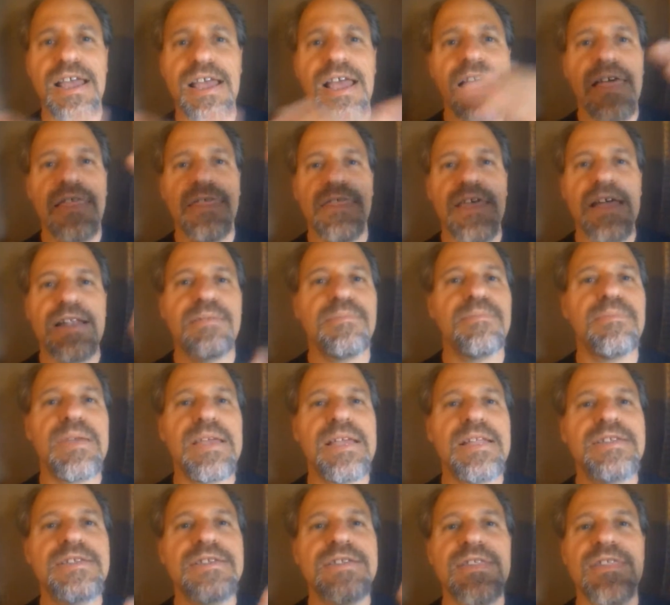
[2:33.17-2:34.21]
that means
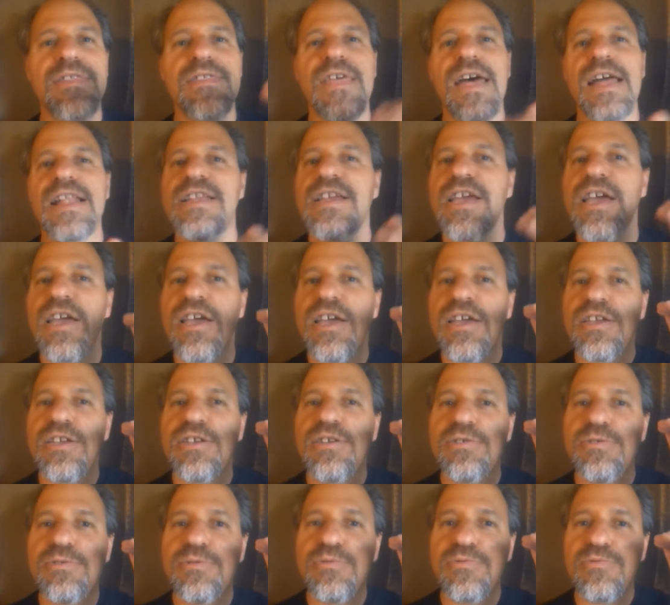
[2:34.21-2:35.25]
that
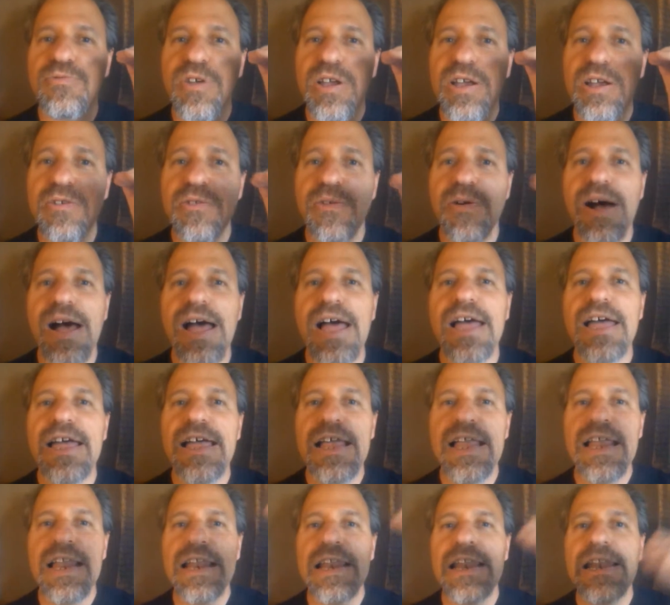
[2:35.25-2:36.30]
you require
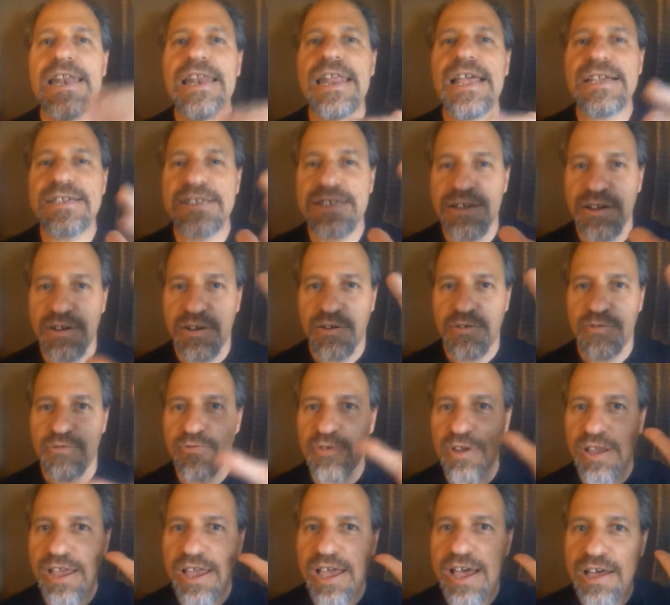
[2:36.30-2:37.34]
less
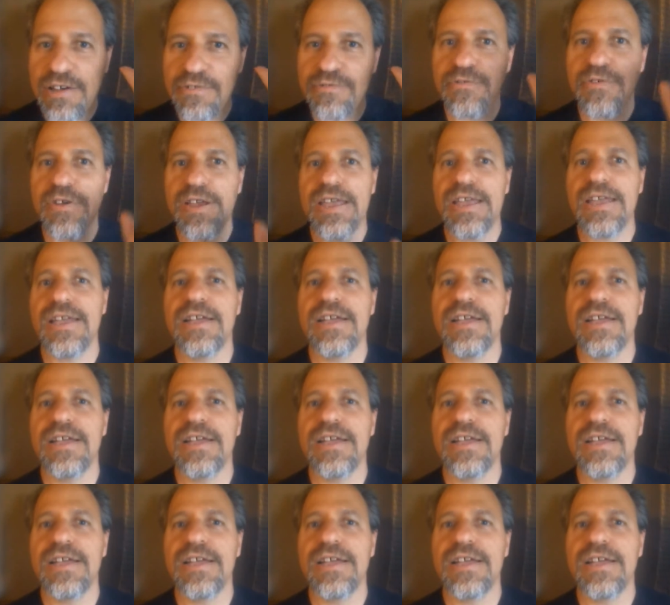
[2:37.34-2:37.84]
recovery,